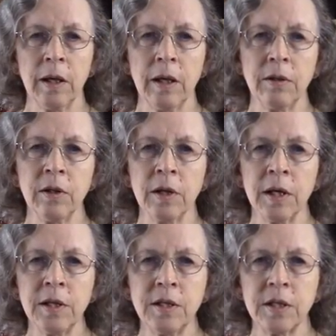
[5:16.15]
In the
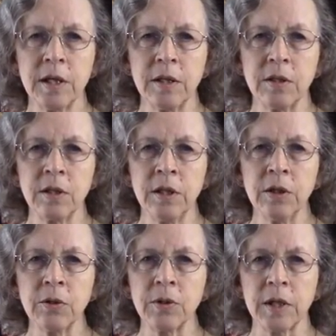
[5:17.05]
United States, D
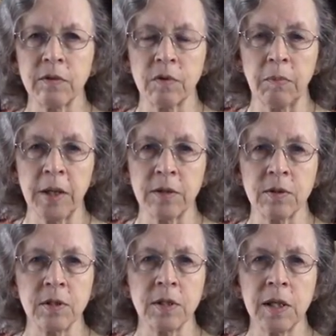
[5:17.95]
Os have to pass
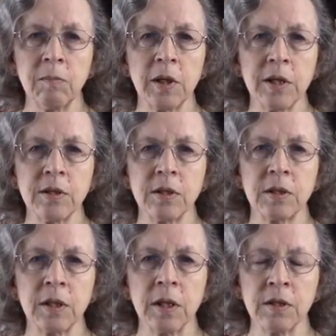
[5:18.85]
the same
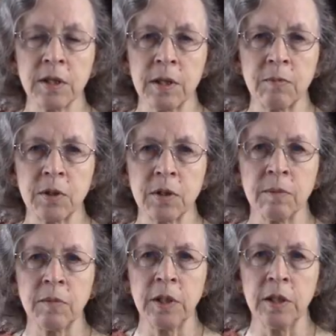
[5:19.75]
licensing exams as
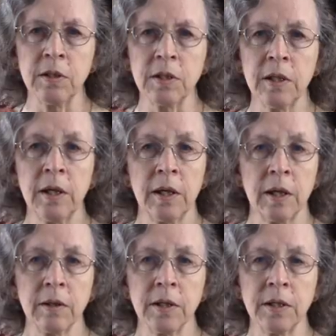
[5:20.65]
M Ds,
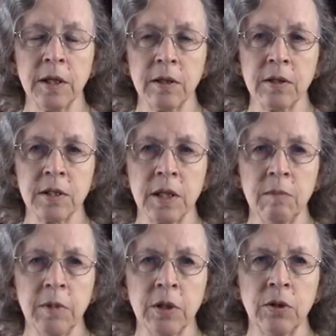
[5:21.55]
and they take the
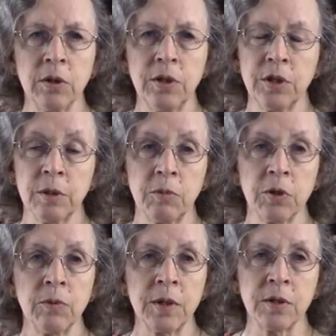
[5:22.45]
same internships
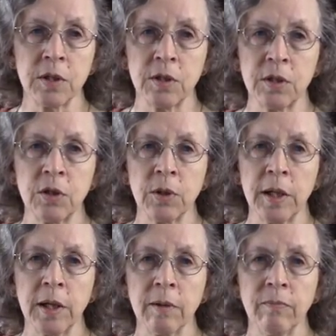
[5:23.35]
and residency
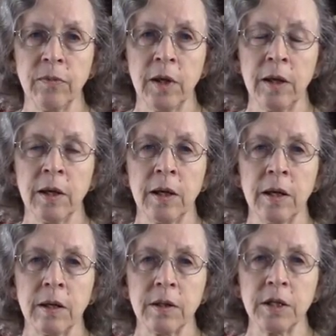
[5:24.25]
training.
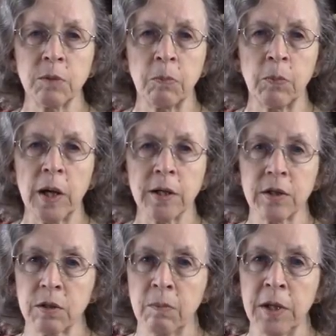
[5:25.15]
They
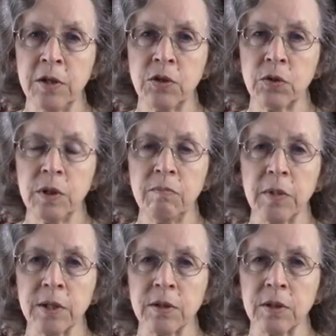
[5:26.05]
practice mainstream
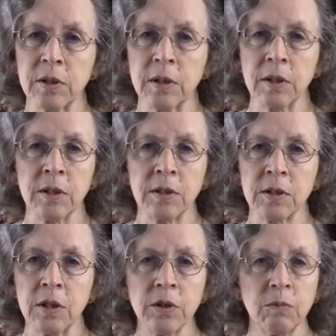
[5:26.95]
medicine, and they
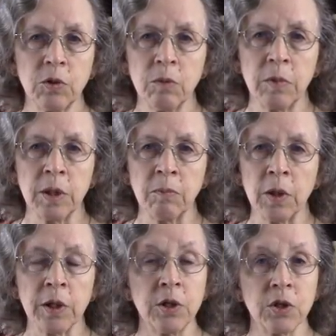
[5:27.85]
seldom do
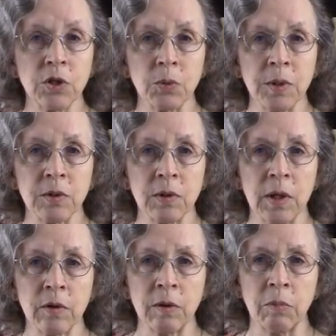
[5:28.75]
manipulations once they're
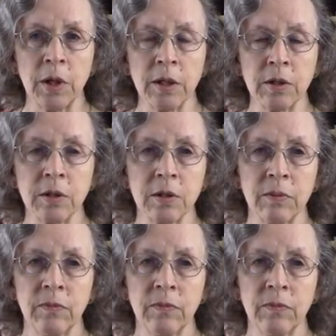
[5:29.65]
out in practice.